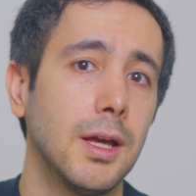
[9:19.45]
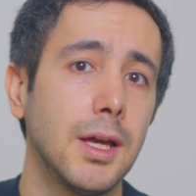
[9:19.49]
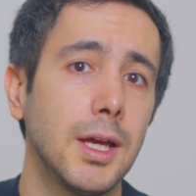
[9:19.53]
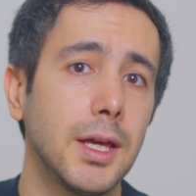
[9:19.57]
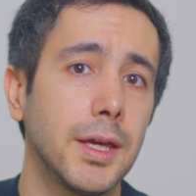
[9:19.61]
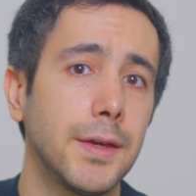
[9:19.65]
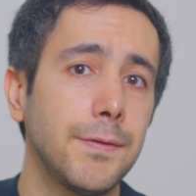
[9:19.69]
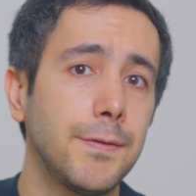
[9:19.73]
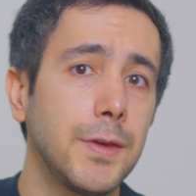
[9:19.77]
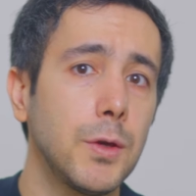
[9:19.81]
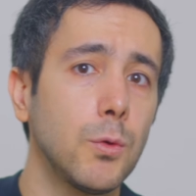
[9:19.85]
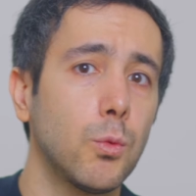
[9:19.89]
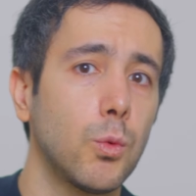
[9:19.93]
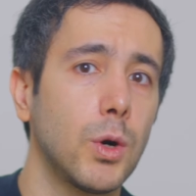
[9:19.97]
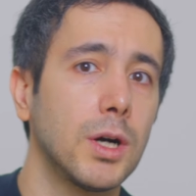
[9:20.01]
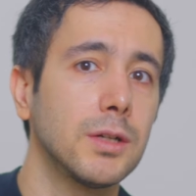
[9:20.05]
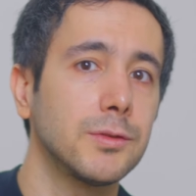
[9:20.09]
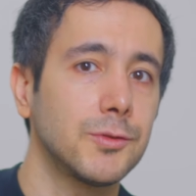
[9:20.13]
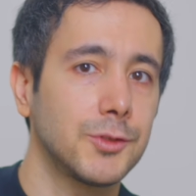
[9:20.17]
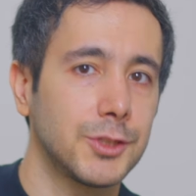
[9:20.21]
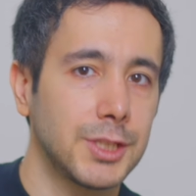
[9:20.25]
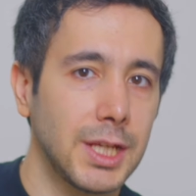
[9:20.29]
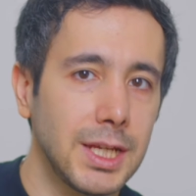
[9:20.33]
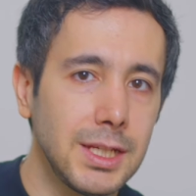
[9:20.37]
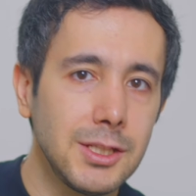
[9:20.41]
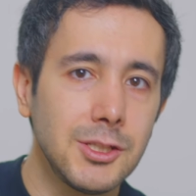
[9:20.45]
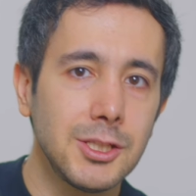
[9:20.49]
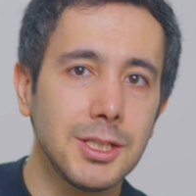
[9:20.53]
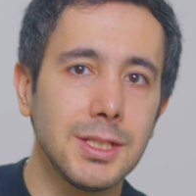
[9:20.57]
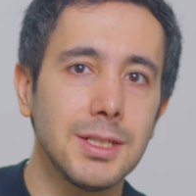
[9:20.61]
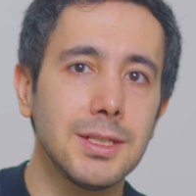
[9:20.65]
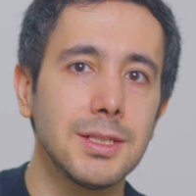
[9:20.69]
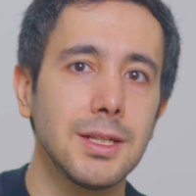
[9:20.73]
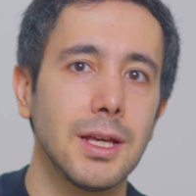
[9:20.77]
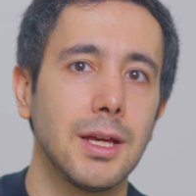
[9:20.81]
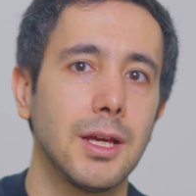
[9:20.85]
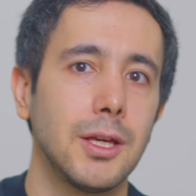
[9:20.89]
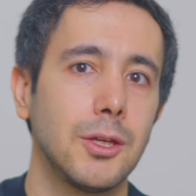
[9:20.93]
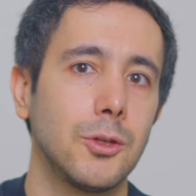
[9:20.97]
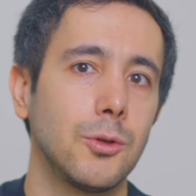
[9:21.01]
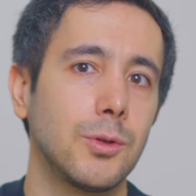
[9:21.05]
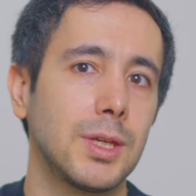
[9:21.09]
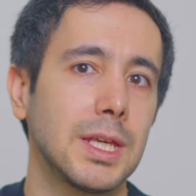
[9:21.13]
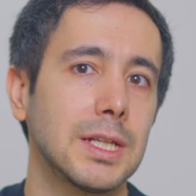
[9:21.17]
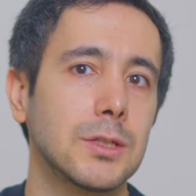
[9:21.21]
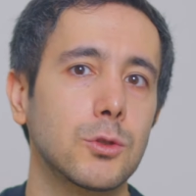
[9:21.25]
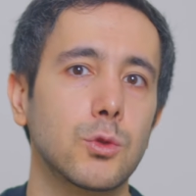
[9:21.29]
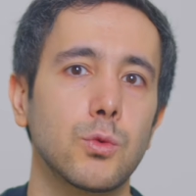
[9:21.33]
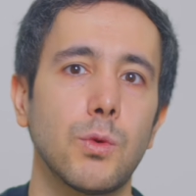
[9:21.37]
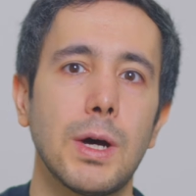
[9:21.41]
If you want changes, you
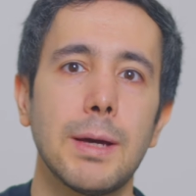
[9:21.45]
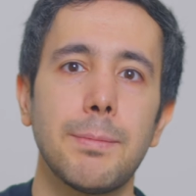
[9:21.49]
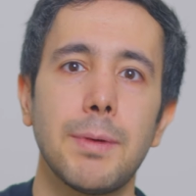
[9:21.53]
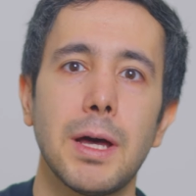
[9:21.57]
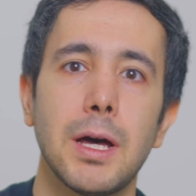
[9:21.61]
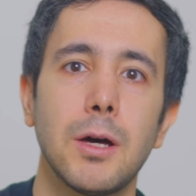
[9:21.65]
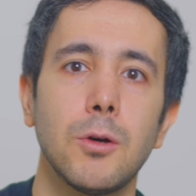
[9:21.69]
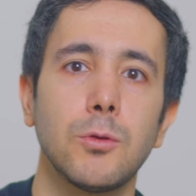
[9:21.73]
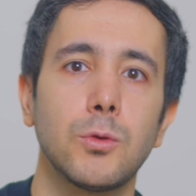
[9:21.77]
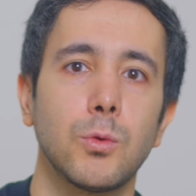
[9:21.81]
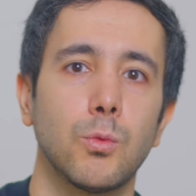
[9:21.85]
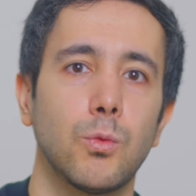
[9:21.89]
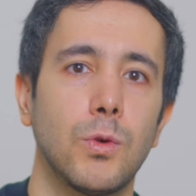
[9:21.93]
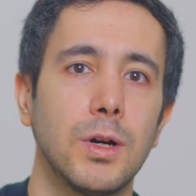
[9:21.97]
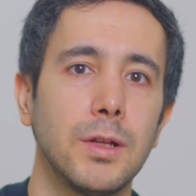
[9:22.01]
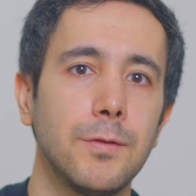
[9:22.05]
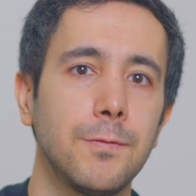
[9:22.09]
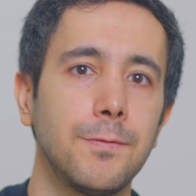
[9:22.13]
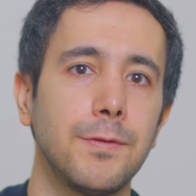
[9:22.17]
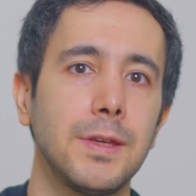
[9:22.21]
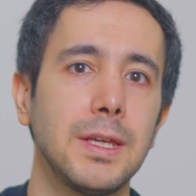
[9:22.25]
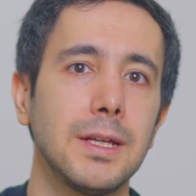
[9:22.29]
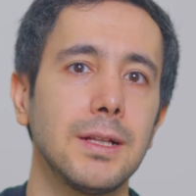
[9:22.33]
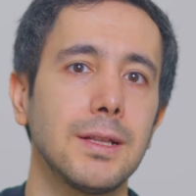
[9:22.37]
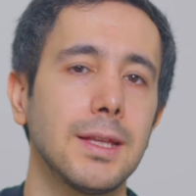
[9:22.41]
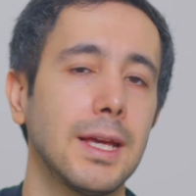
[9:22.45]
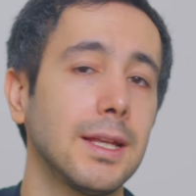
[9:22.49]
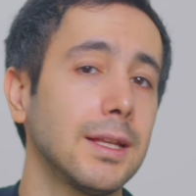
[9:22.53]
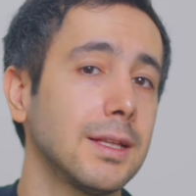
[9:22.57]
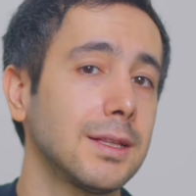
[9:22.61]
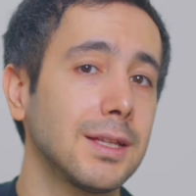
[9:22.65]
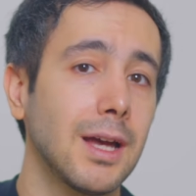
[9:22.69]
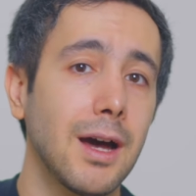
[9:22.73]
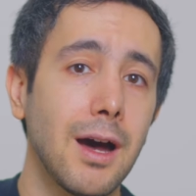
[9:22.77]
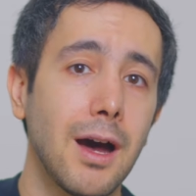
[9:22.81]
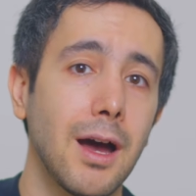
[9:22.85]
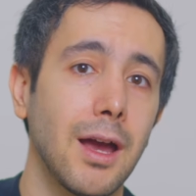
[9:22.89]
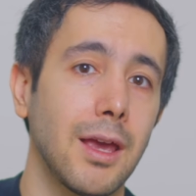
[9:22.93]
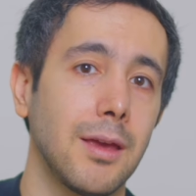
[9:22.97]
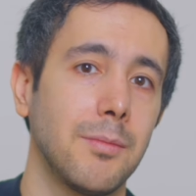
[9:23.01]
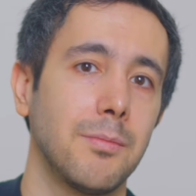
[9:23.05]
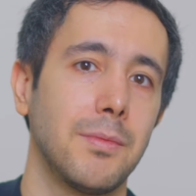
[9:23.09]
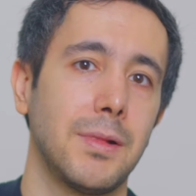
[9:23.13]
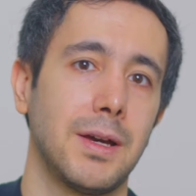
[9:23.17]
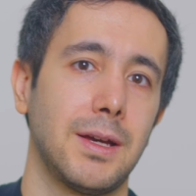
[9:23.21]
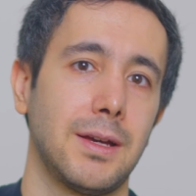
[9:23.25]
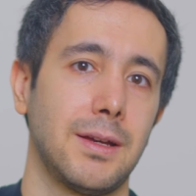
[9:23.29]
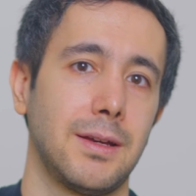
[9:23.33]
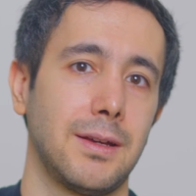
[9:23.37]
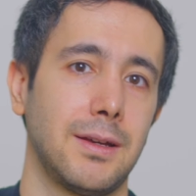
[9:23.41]
can swap out one field at a time.
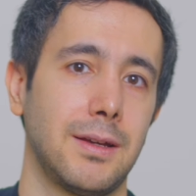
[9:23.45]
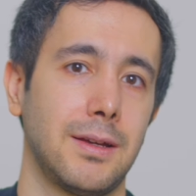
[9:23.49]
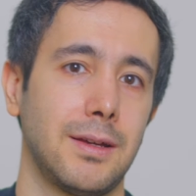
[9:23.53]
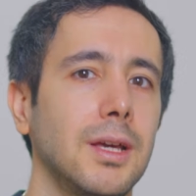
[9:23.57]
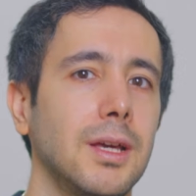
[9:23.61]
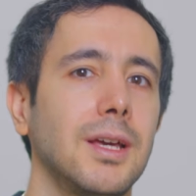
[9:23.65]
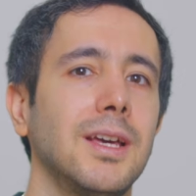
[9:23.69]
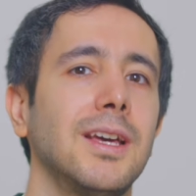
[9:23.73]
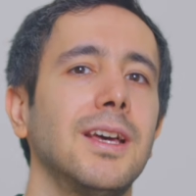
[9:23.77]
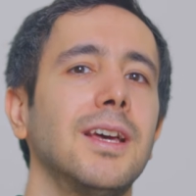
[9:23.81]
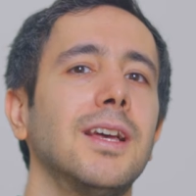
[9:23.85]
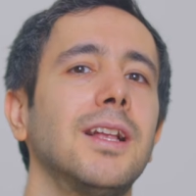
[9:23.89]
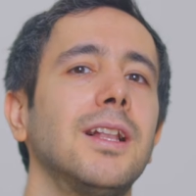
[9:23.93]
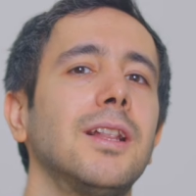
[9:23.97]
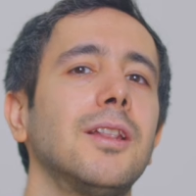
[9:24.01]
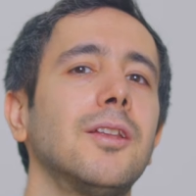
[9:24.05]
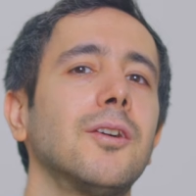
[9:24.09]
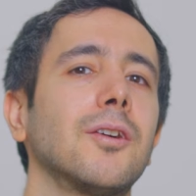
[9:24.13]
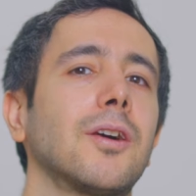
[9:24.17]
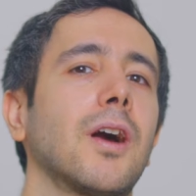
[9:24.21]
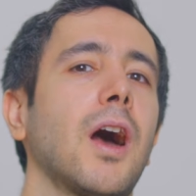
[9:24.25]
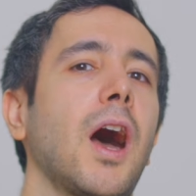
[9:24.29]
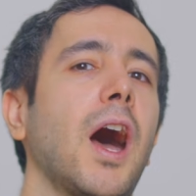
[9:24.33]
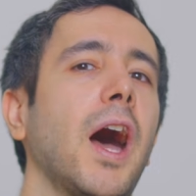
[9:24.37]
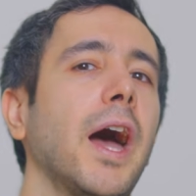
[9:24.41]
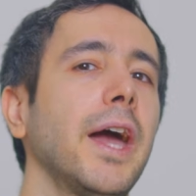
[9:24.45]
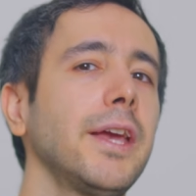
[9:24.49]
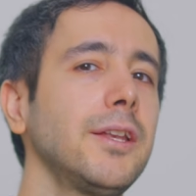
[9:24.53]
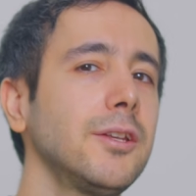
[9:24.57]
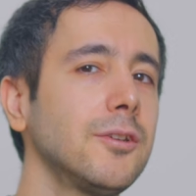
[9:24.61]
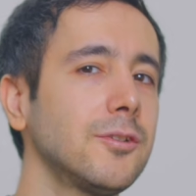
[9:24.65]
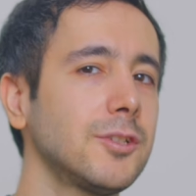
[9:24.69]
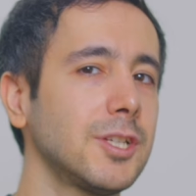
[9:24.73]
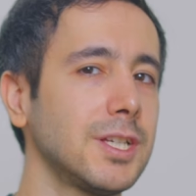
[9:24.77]
Look, I know